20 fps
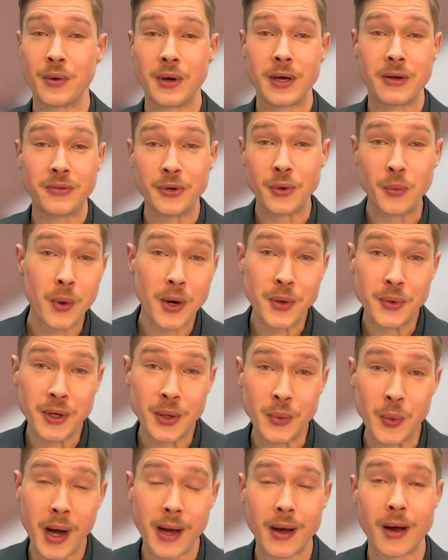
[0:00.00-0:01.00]
if you're wondering
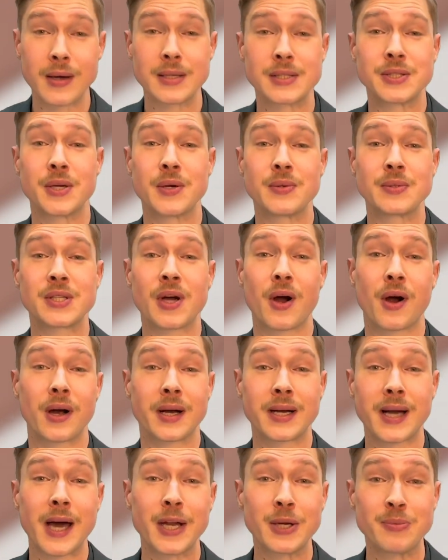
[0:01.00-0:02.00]
why our stones are a
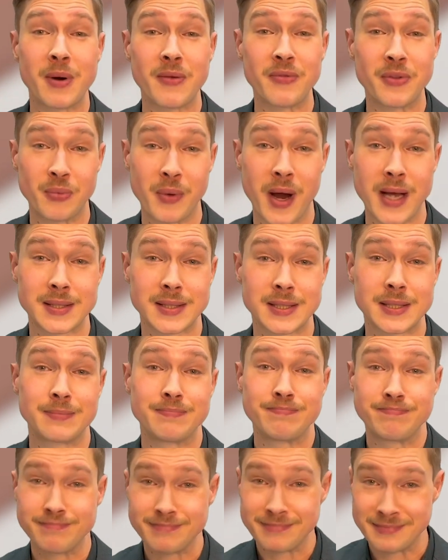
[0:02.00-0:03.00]
cut above the rest,
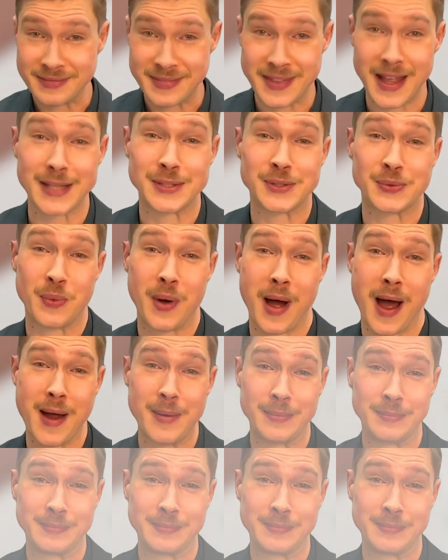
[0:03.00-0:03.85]
that's why.